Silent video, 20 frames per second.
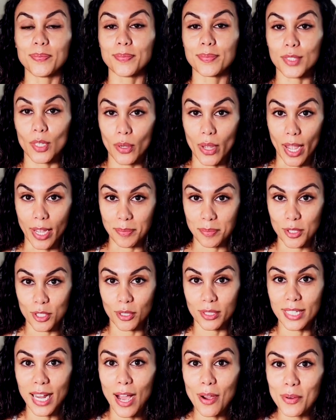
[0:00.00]
Okay, so
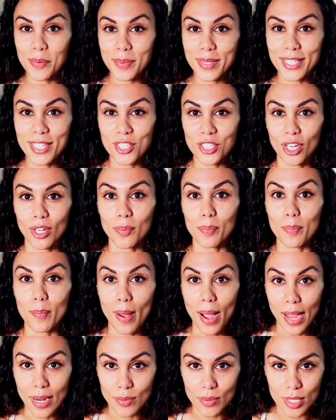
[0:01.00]
now I'm gonna share
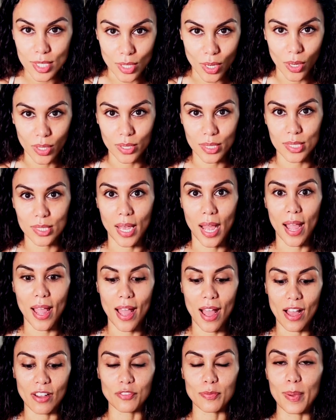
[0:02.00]
my results. I
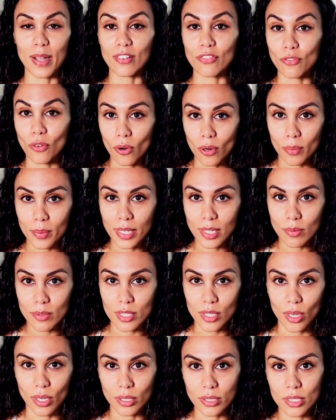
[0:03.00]
have my 4-week
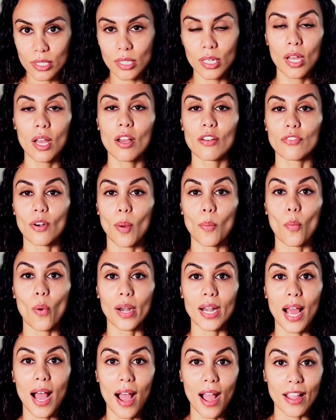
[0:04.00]
results from
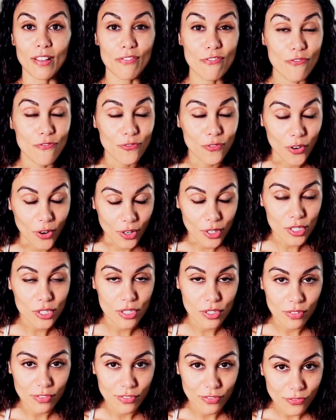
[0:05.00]
when I
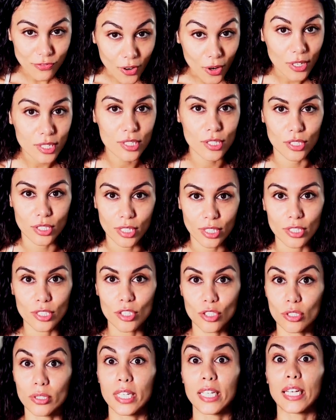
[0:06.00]
first started
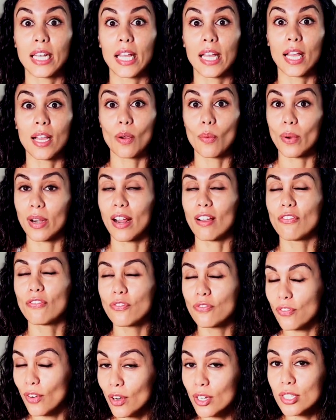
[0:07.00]
training, when I
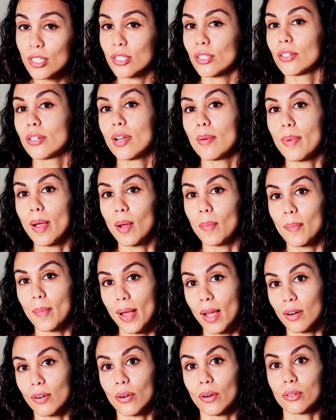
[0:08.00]
first learned about
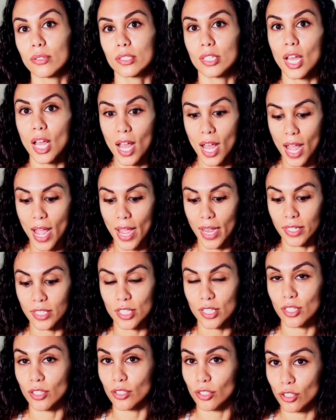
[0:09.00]
macros and
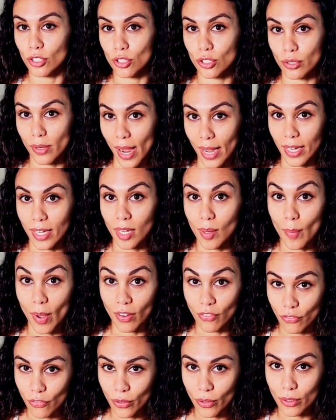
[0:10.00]
started tracking my
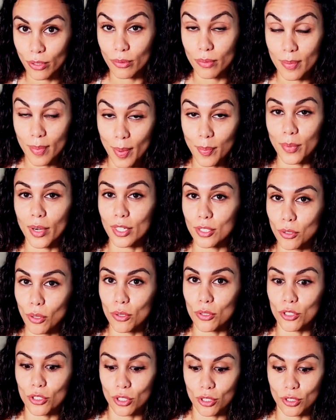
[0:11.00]
food. Remember I
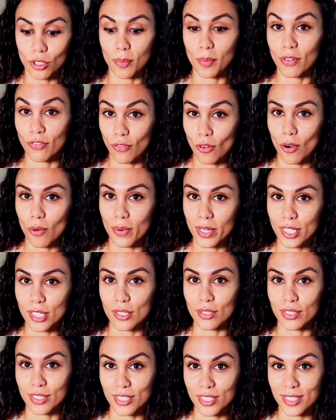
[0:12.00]
told you it took me 4 weeks
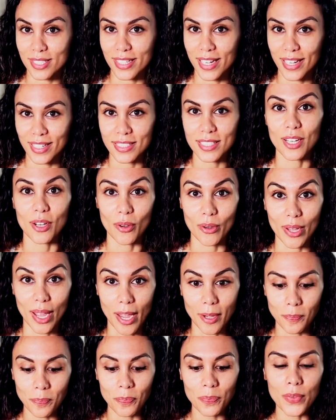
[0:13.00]
to understand?
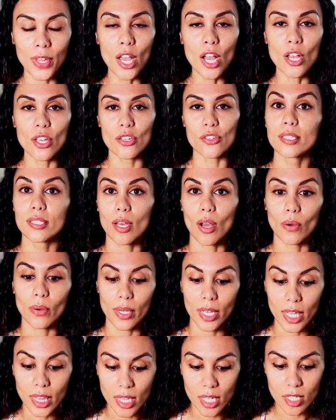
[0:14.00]
Okay, so
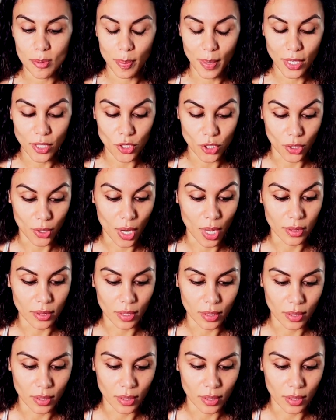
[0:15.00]
in this picture on the